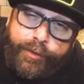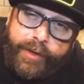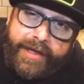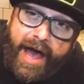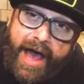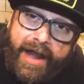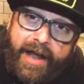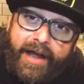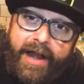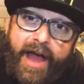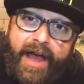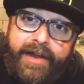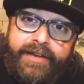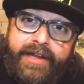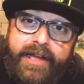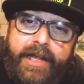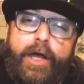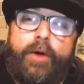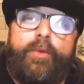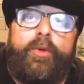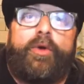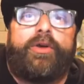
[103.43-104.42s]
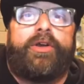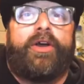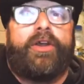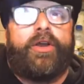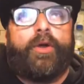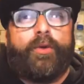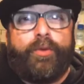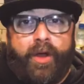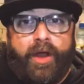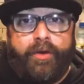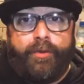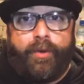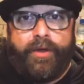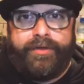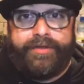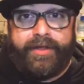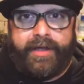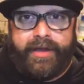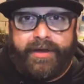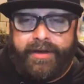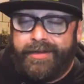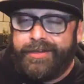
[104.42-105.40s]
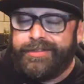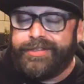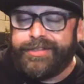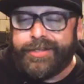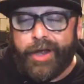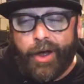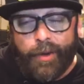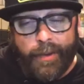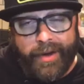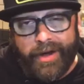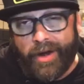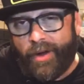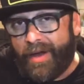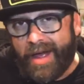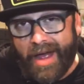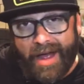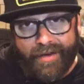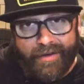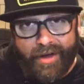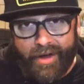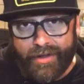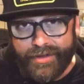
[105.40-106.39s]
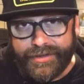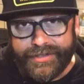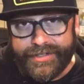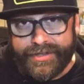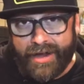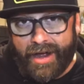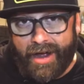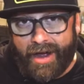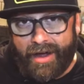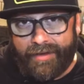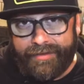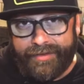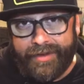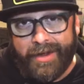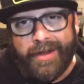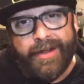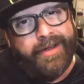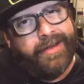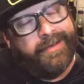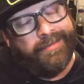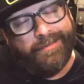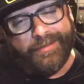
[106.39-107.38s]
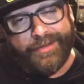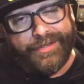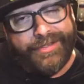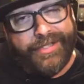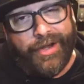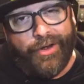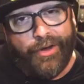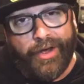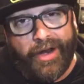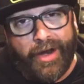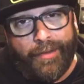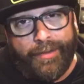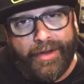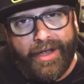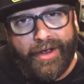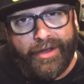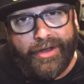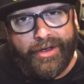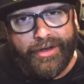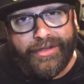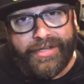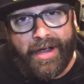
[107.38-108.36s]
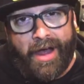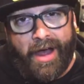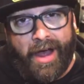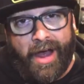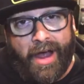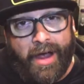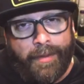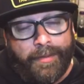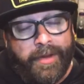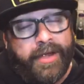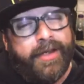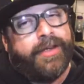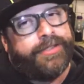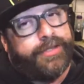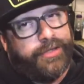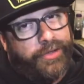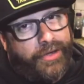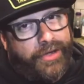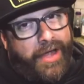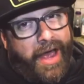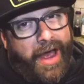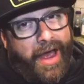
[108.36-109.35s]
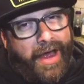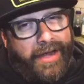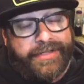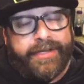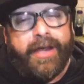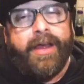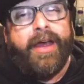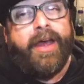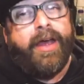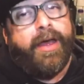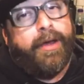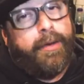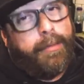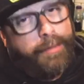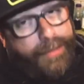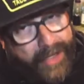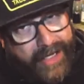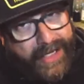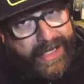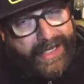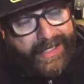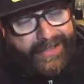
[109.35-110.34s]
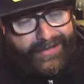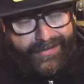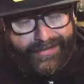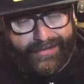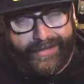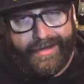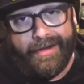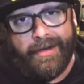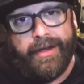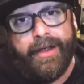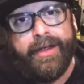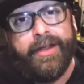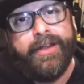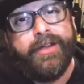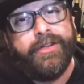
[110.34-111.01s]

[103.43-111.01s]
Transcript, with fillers: We got an idea, we're gonna run with it. So we don't have all the stuff. Still gonna be a good time. So you guys, please,